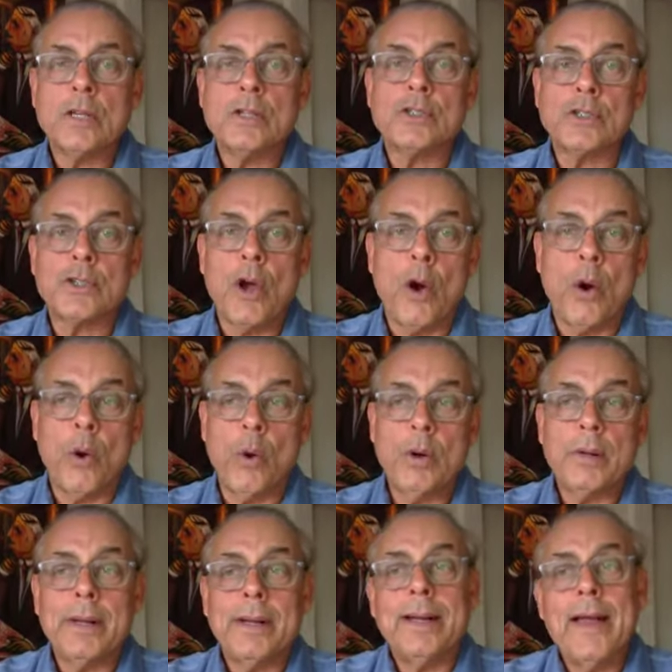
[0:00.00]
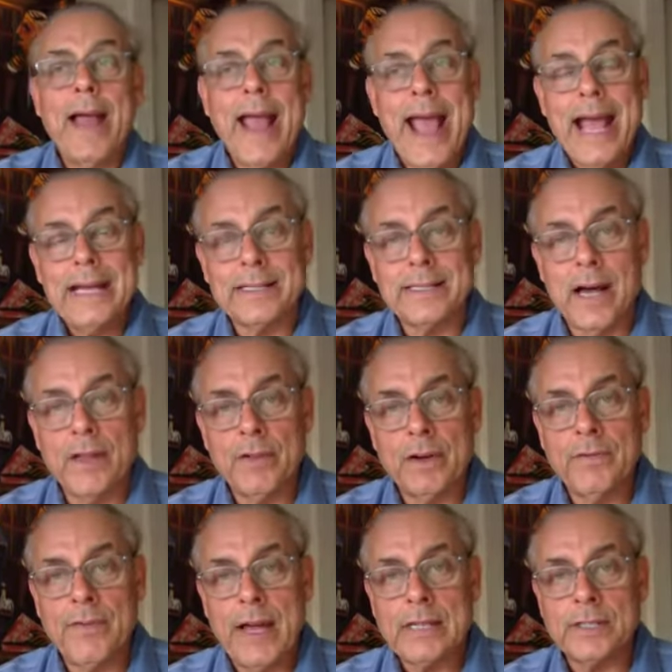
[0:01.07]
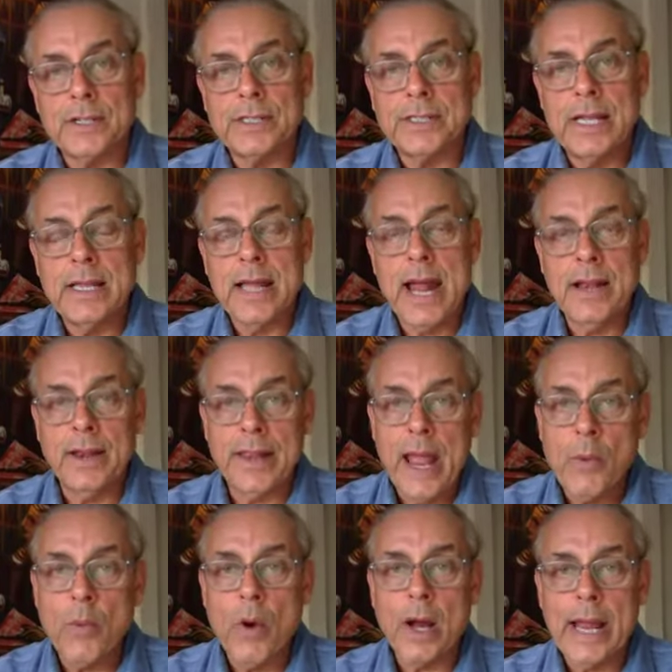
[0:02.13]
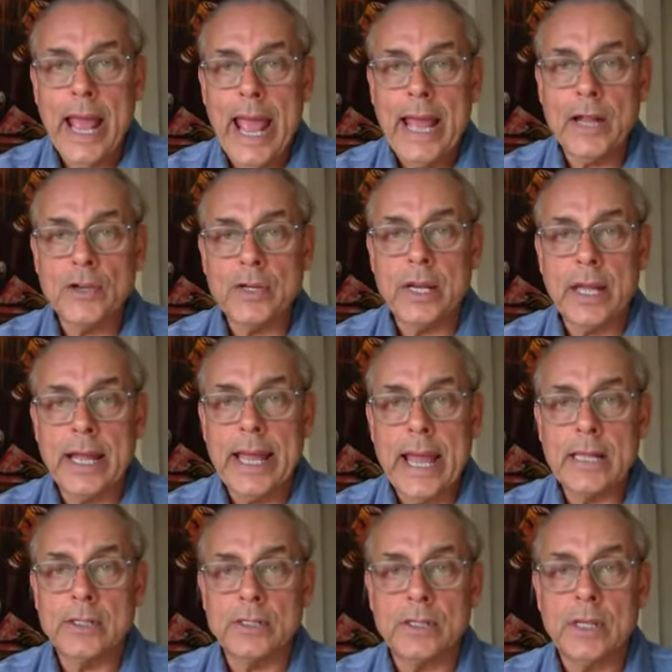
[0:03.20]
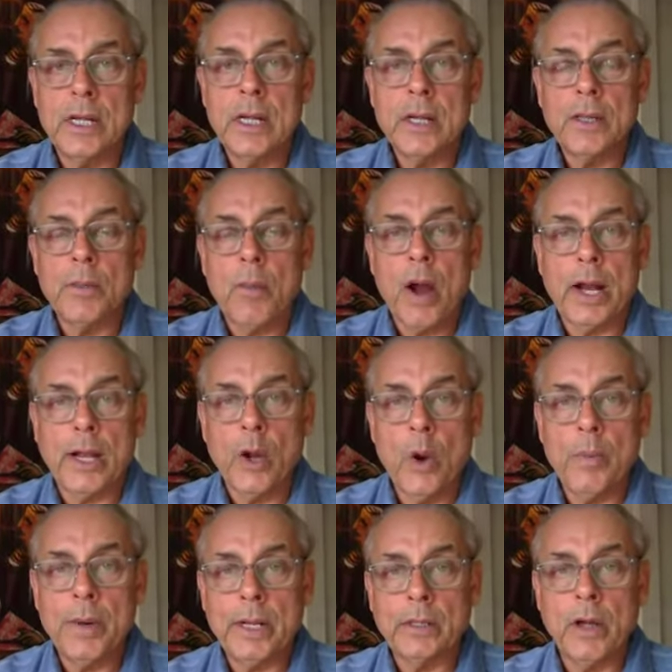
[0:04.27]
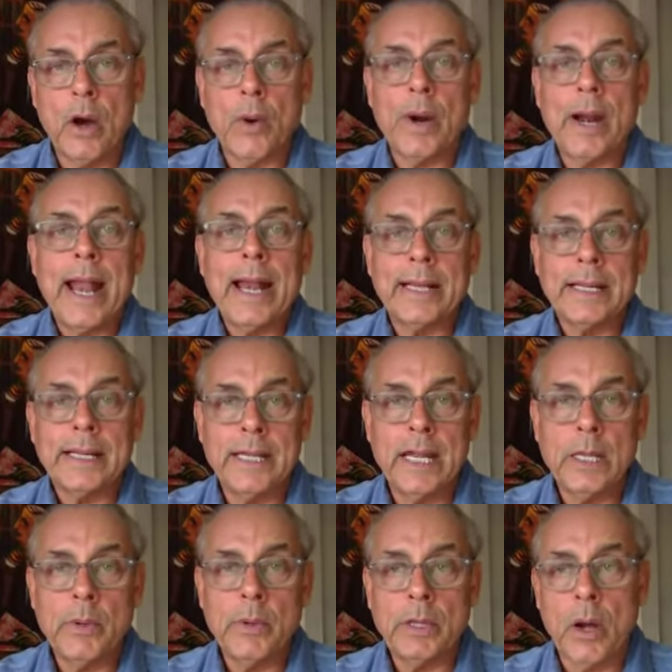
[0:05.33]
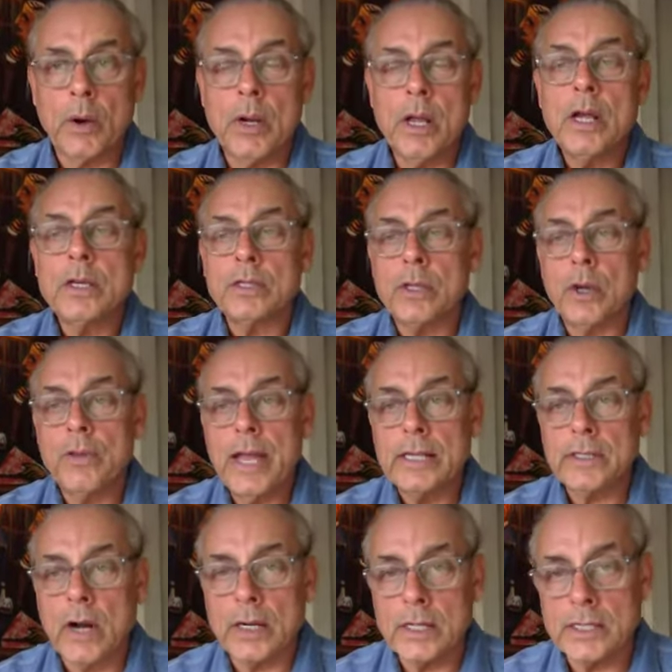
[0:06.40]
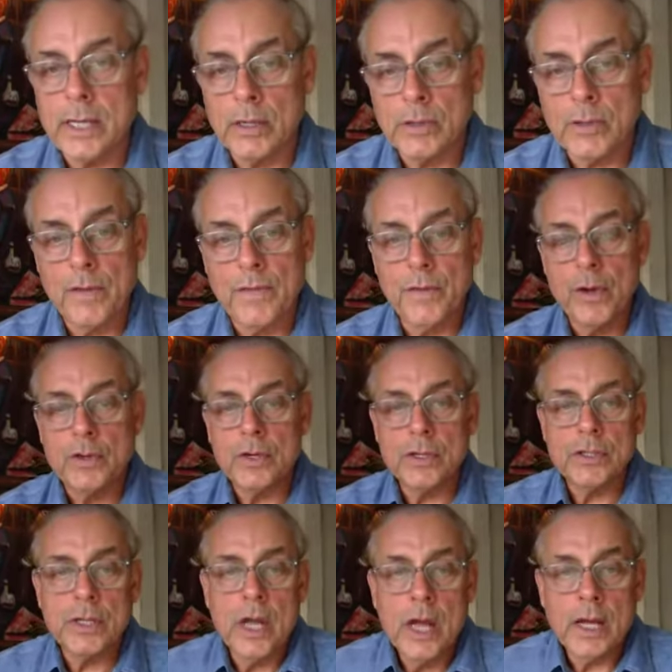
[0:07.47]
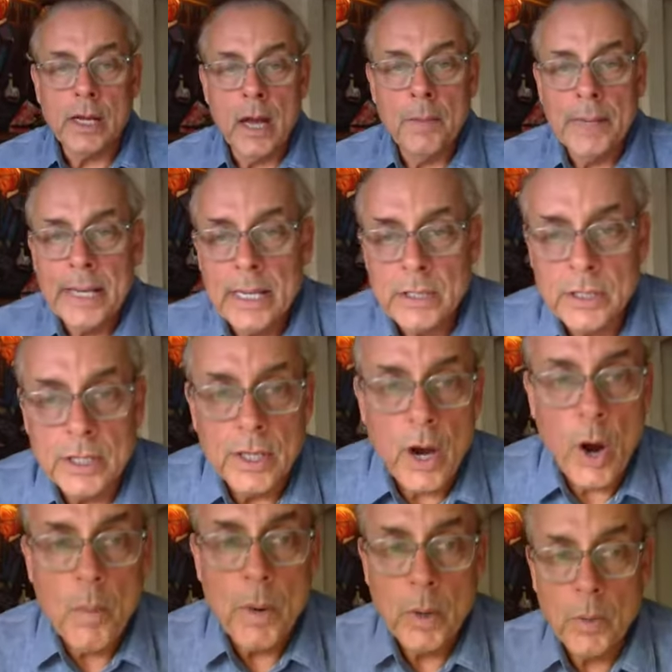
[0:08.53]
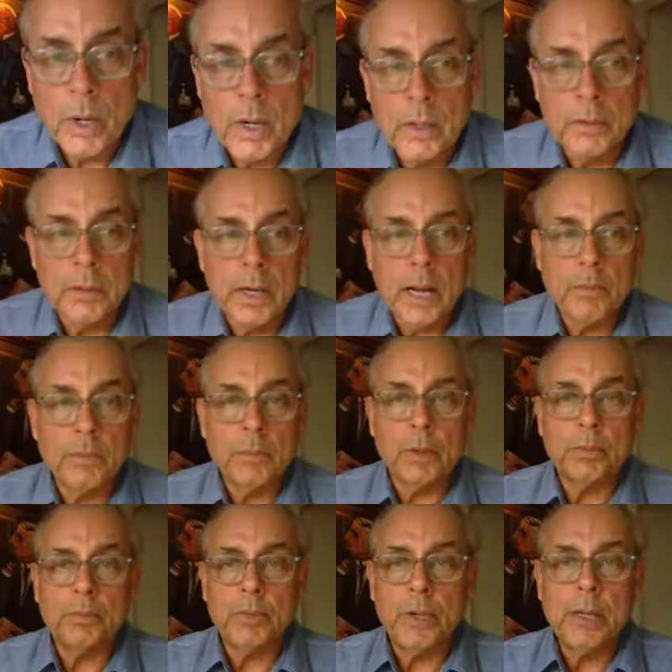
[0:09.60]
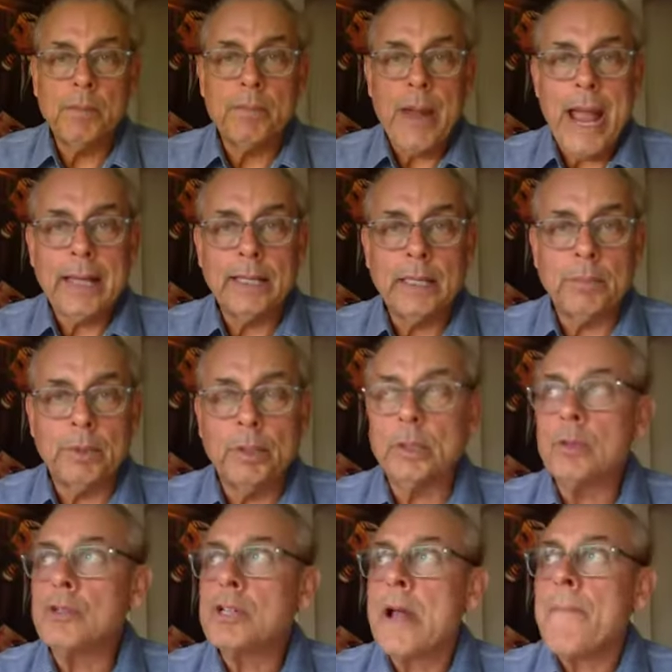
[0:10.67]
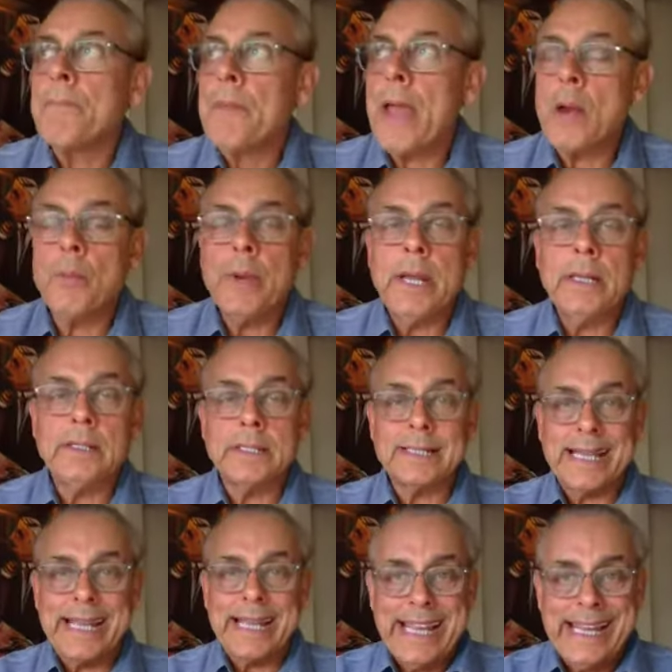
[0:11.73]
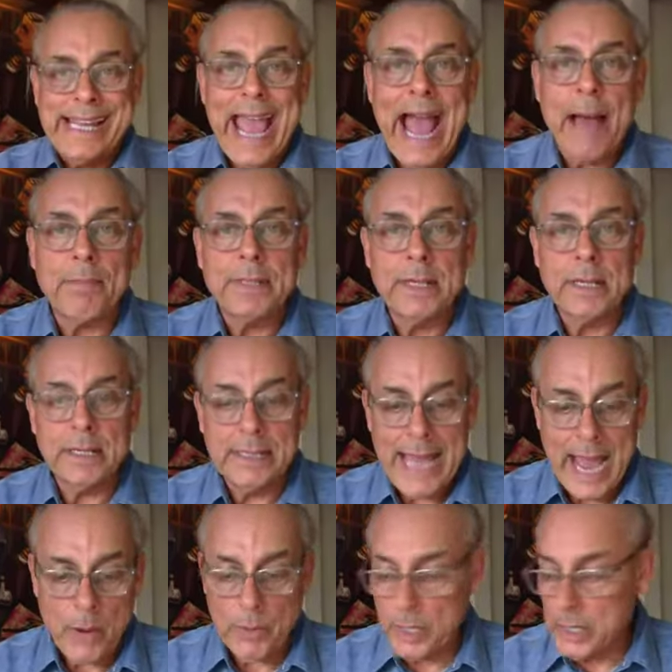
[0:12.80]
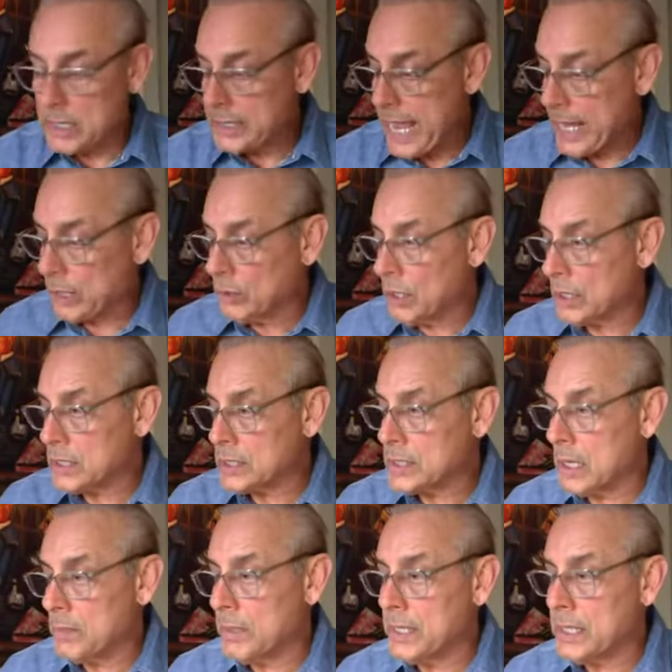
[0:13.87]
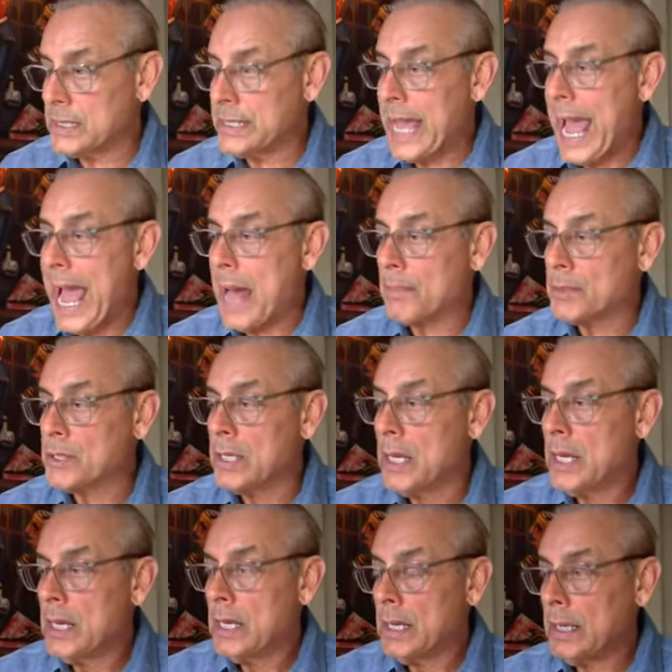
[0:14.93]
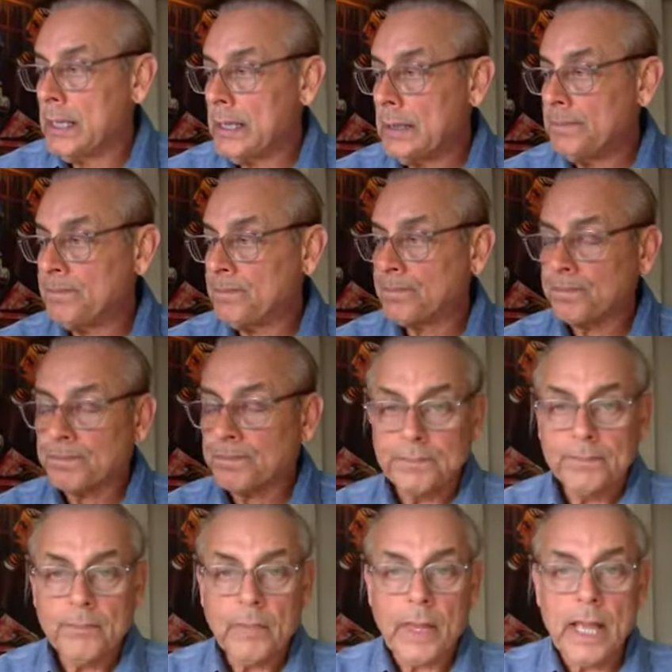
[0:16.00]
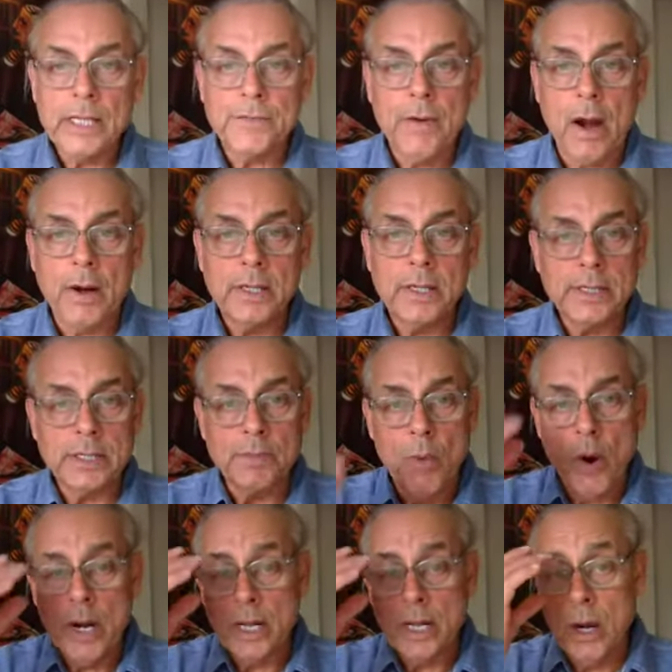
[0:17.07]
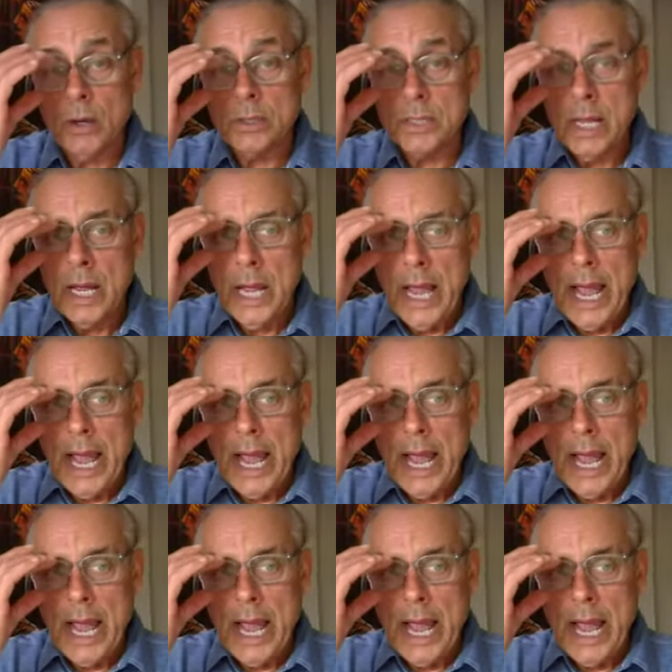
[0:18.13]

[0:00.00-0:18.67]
So as other investors see that, they want to hedge against the market opening lower and continuing lower, so they start to sell. So the futures coming into the open were pretty badly bruised, and we just gapped down. We're going to take a look at some of these gaps as far as this morning goes.